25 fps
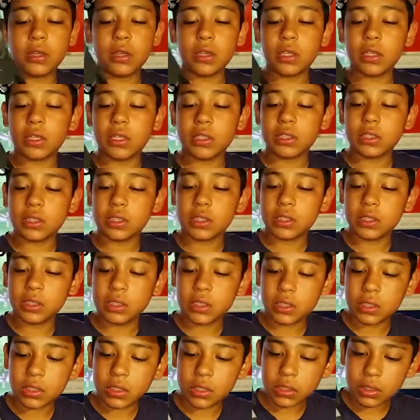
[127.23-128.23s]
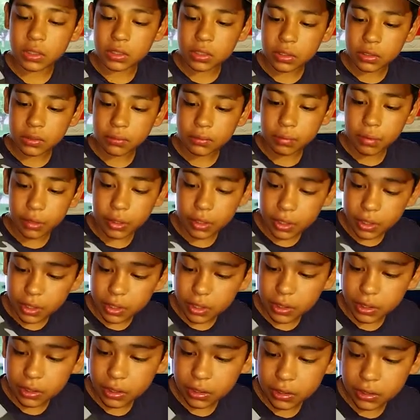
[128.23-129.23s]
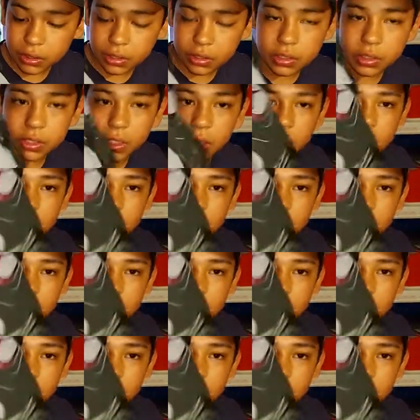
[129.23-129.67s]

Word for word: on this is pretty good, just